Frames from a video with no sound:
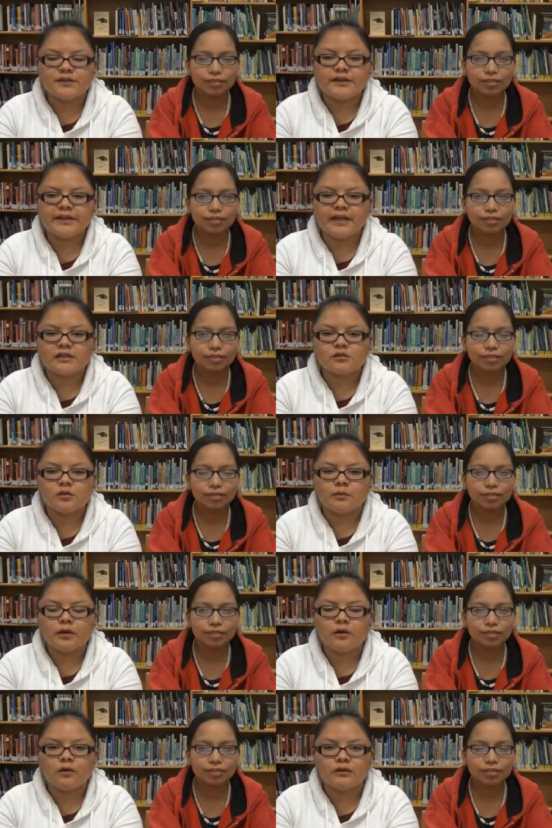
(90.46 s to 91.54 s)
Speaker 1: Student Council will be
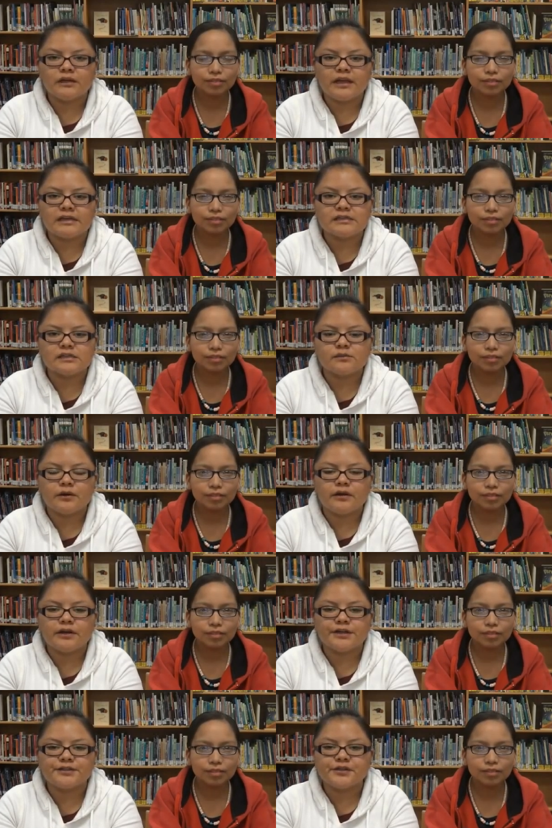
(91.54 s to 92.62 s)
holding Aces Wild
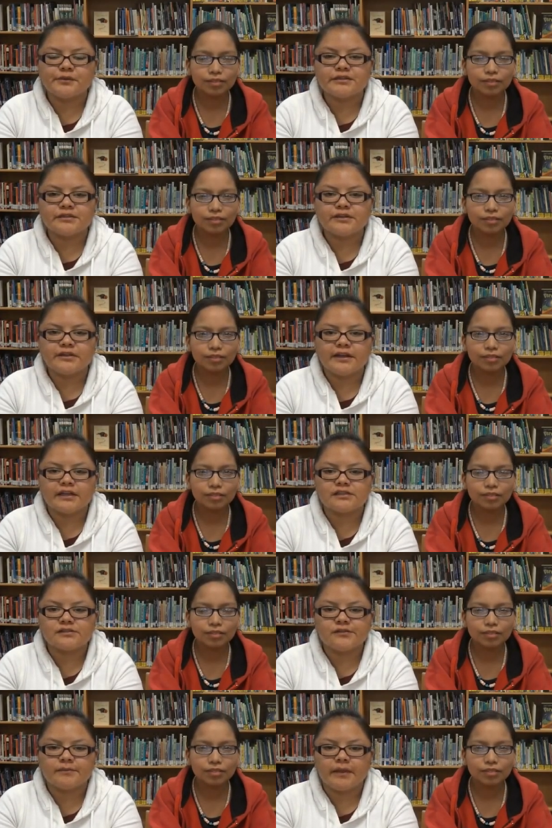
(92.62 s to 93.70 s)
Country Western Dance
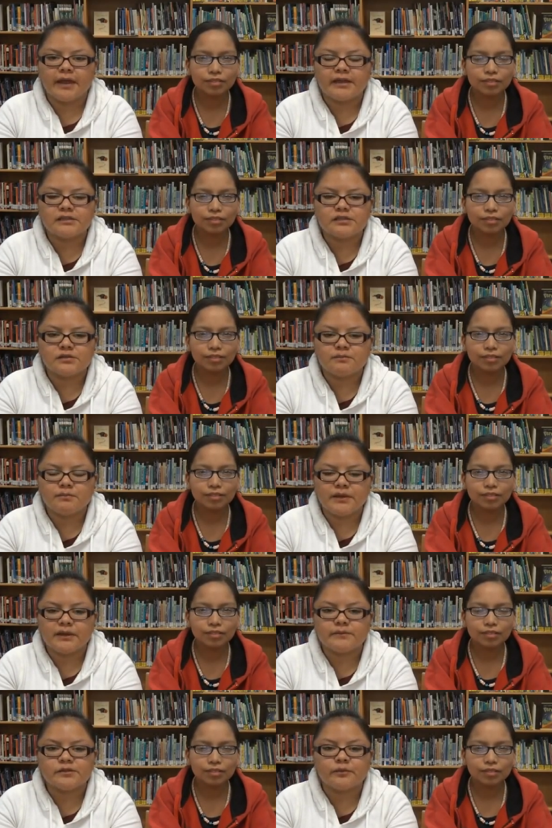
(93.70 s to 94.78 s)
from 9
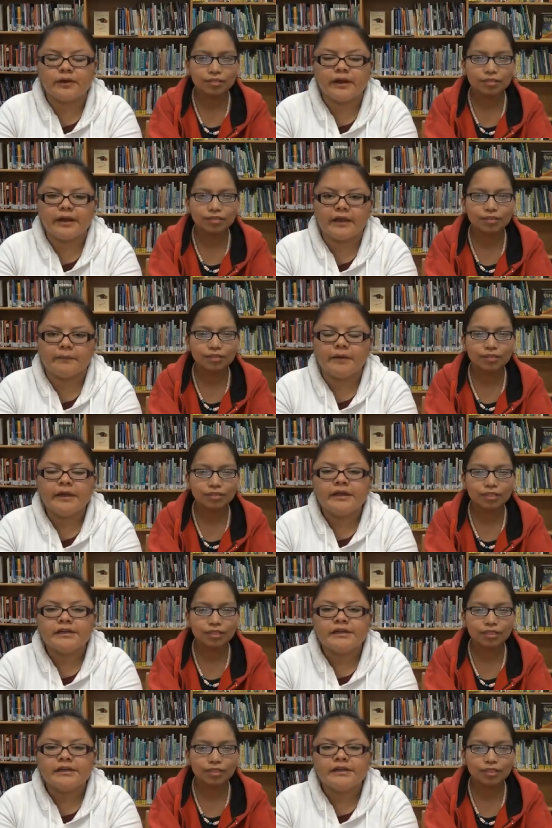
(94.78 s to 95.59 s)
p.m. to 1 a.m.